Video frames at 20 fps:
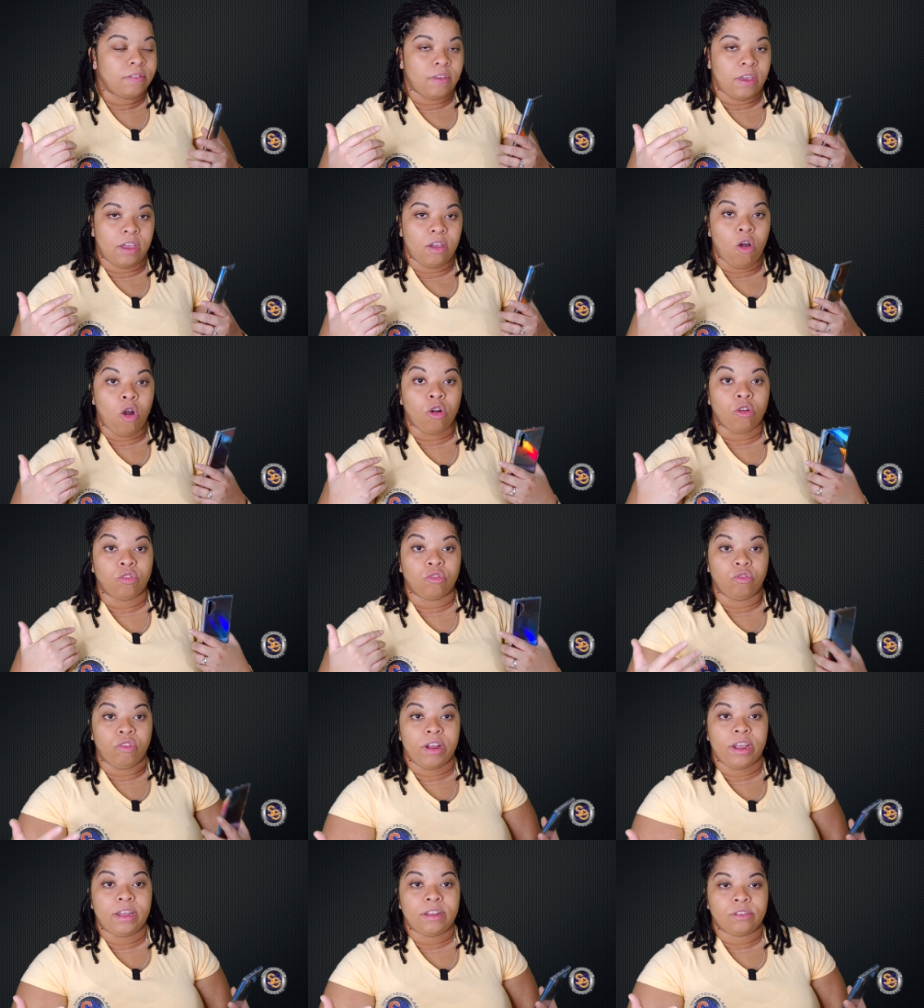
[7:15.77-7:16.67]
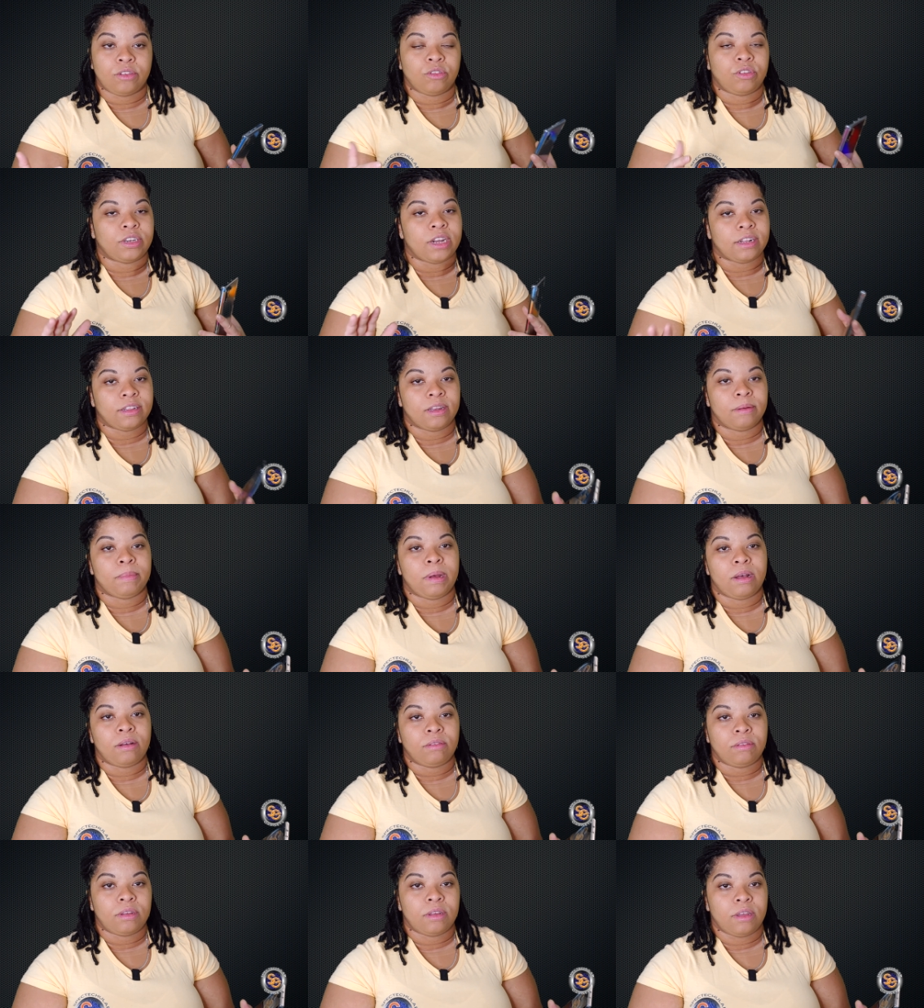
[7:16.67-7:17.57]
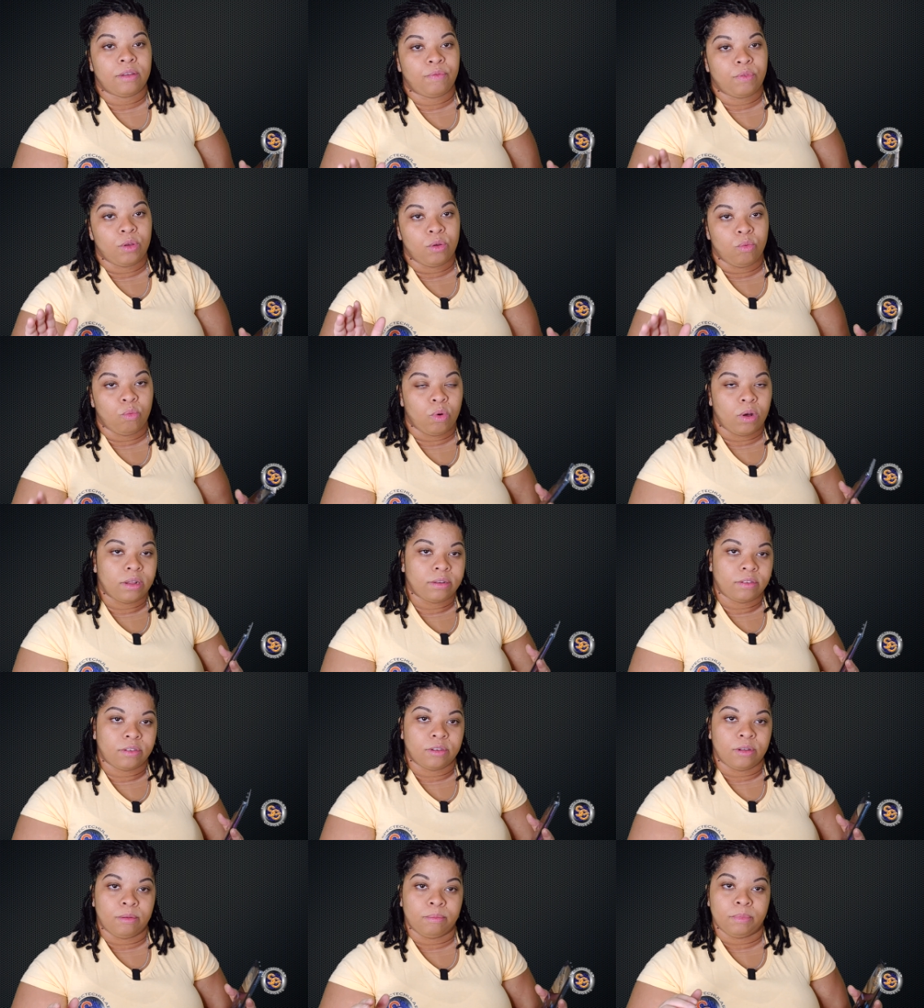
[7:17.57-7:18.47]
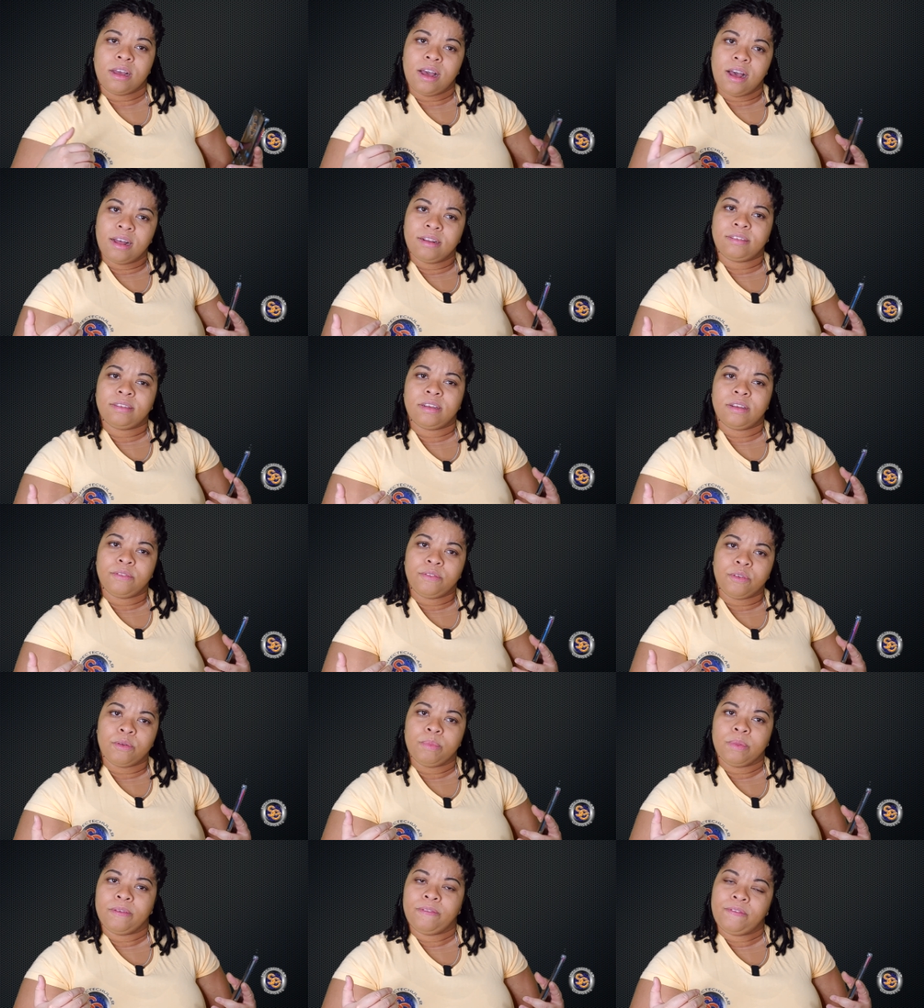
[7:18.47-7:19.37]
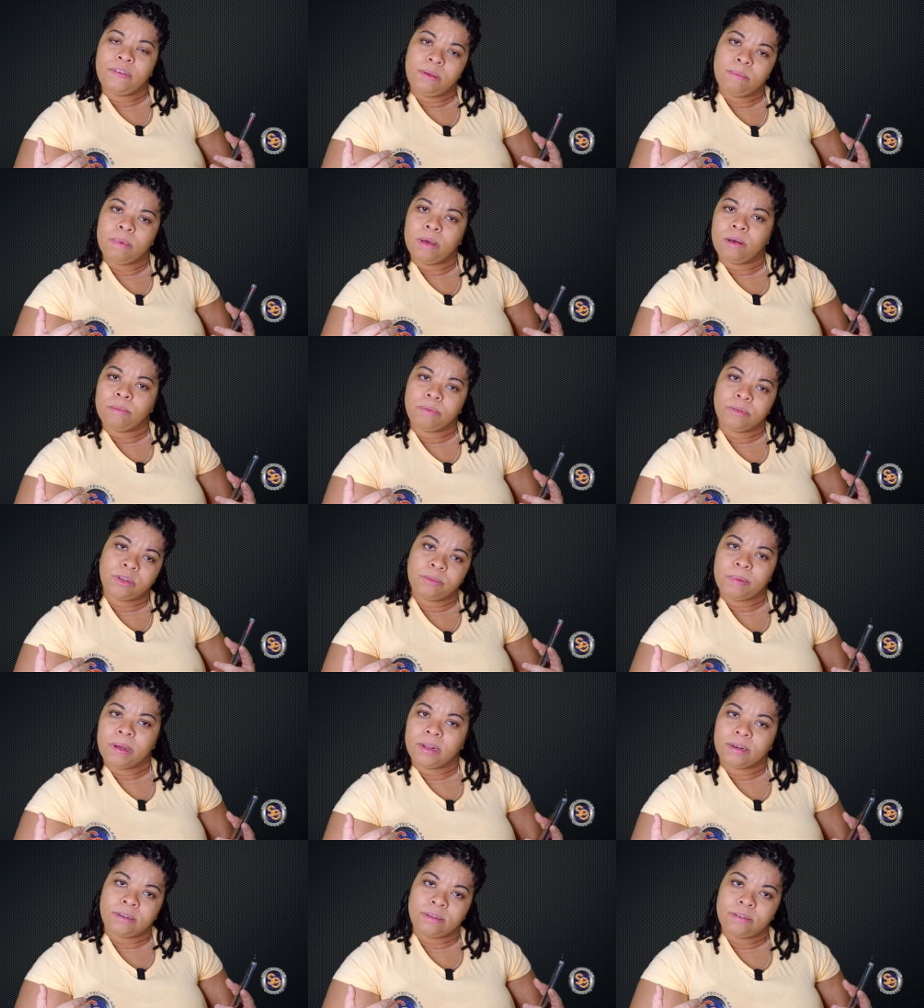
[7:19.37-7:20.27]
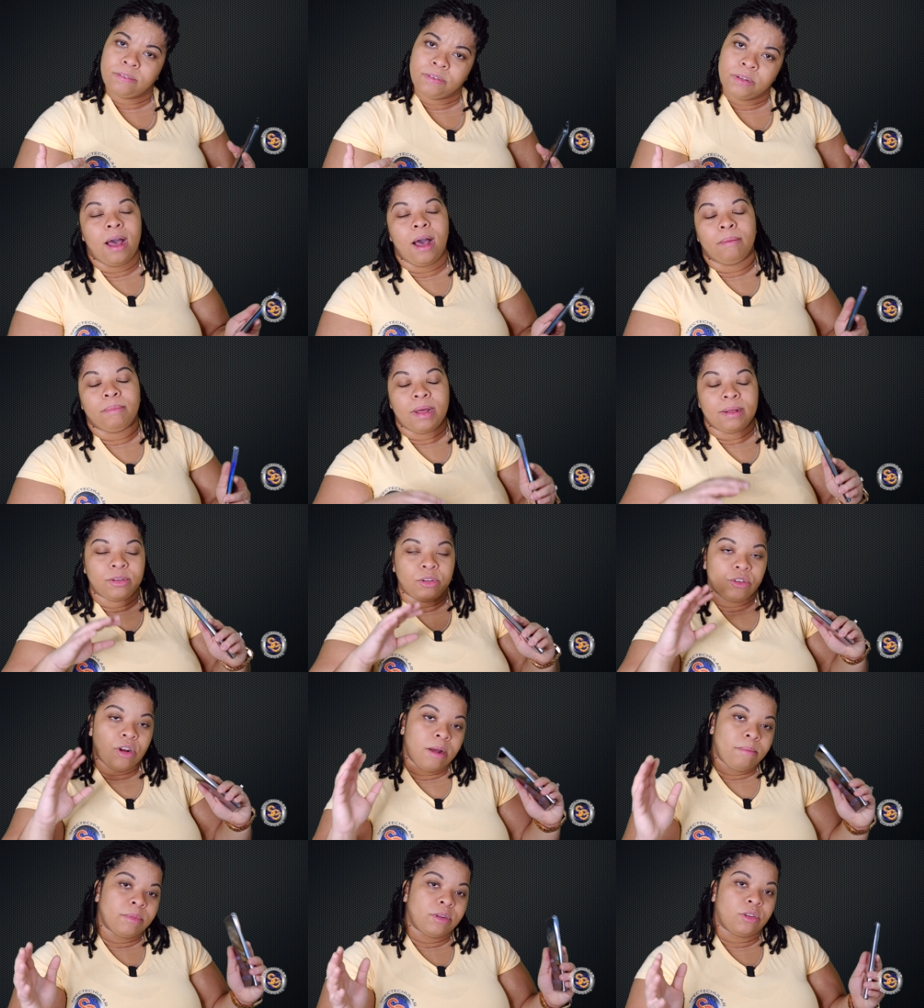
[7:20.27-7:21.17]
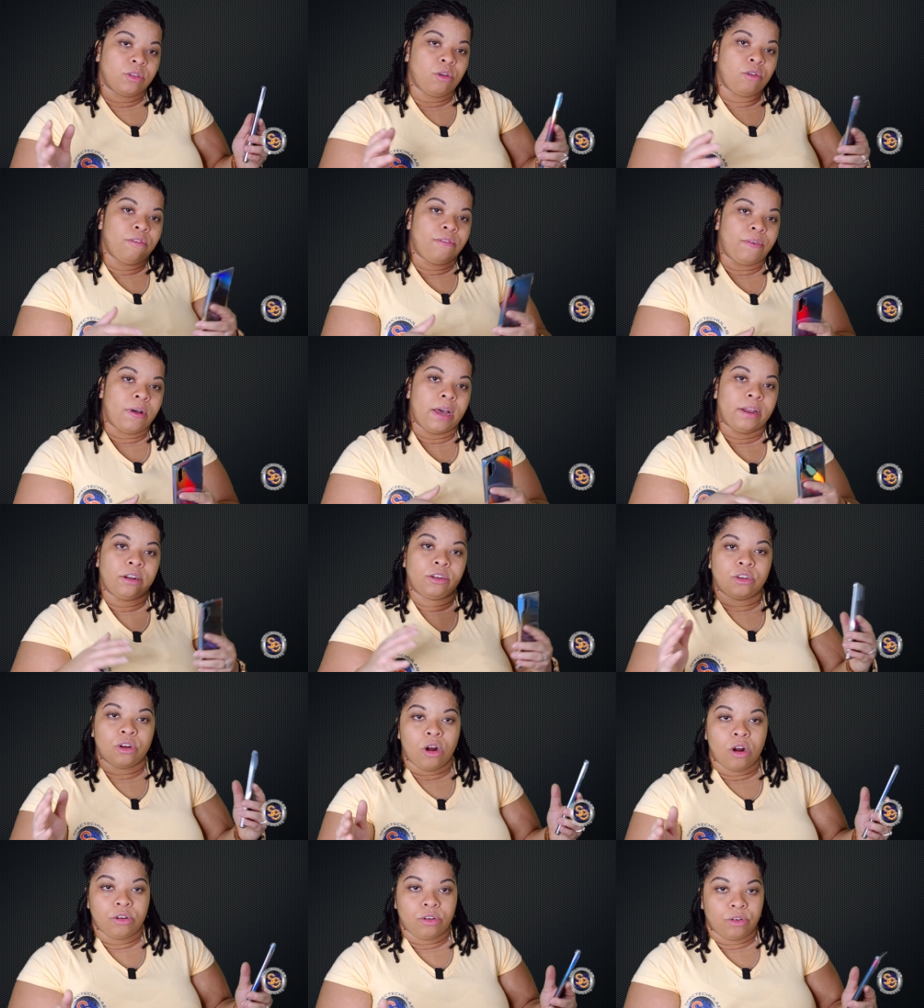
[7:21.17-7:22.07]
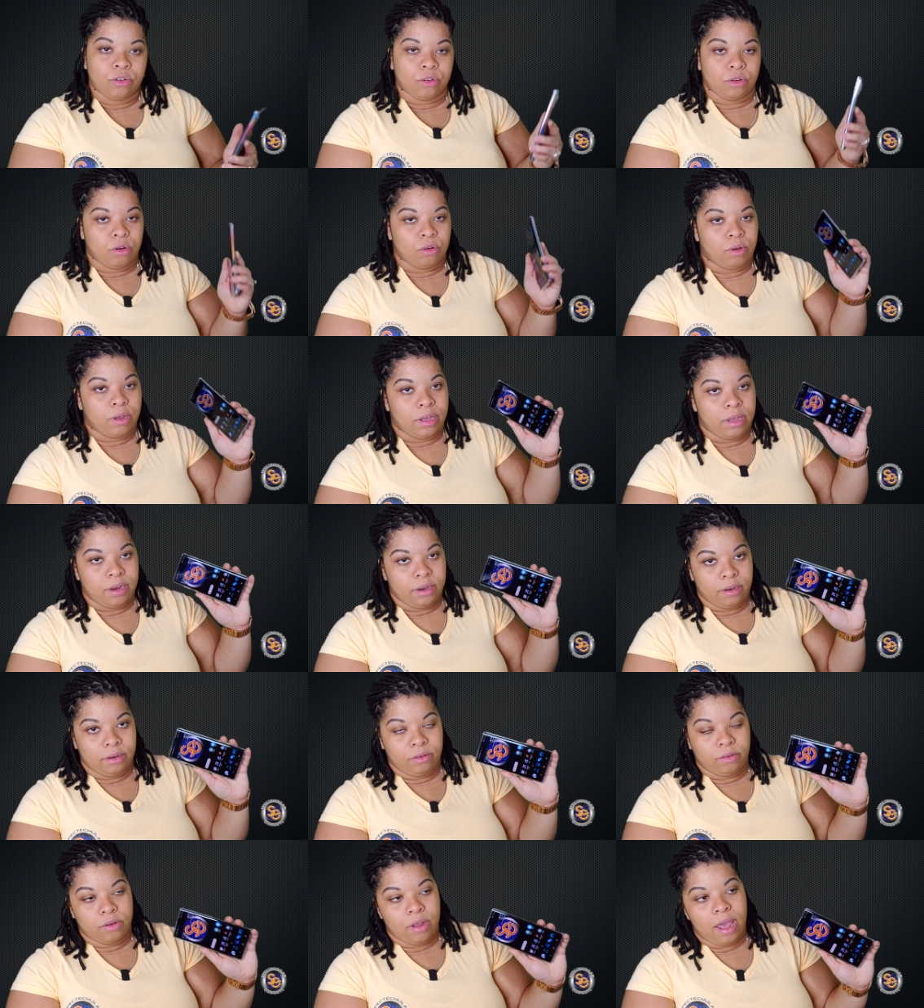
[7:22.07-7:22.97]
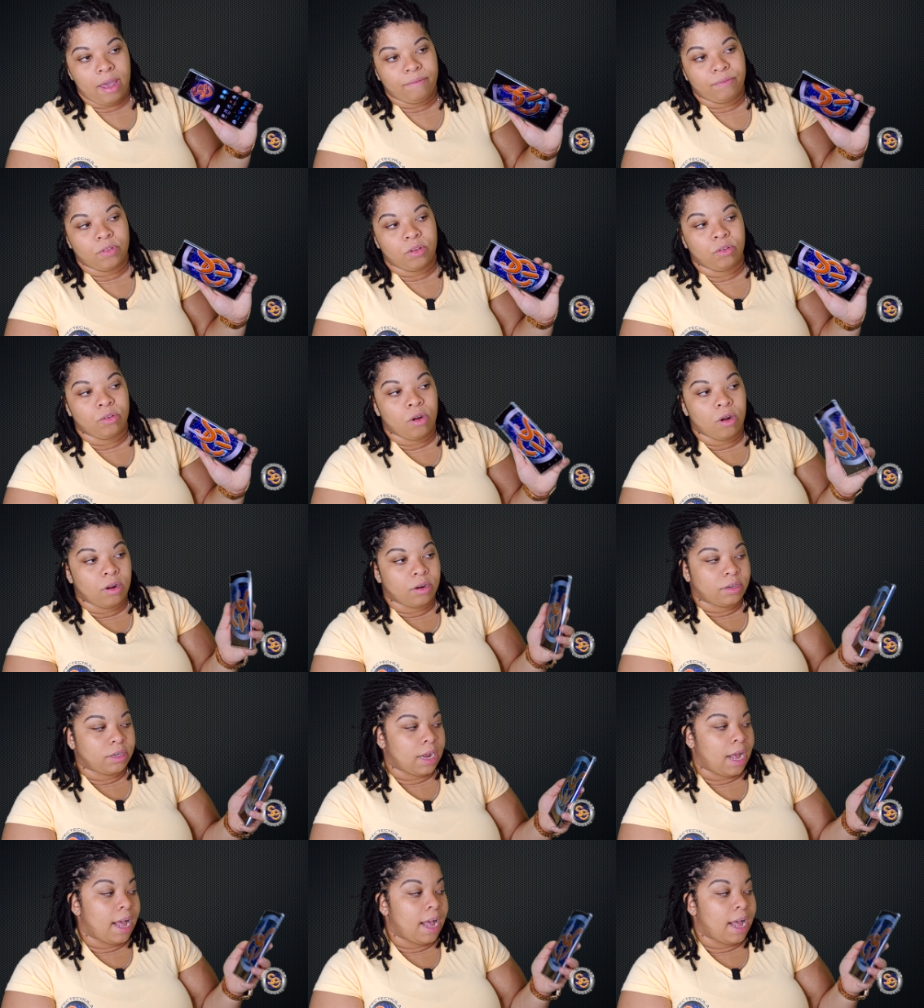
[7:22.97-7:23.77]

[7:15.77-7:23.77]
They are great, so check them out if you want some content from the female perspective. I'm not scrambling to go find a charger to go ahead and have to charge.